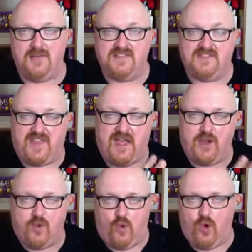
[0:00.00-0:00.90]
It's for that
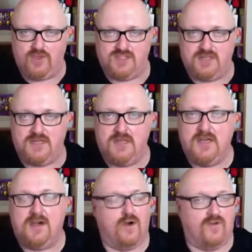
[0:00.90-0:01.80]
quarter,
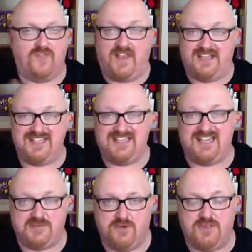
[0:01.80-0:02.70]
or for that
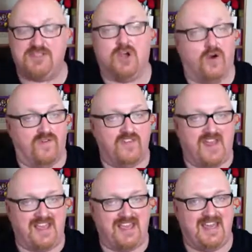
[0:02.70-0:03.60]
6 months, or for
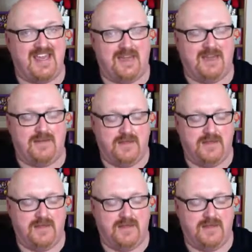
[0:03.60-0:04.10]
that year.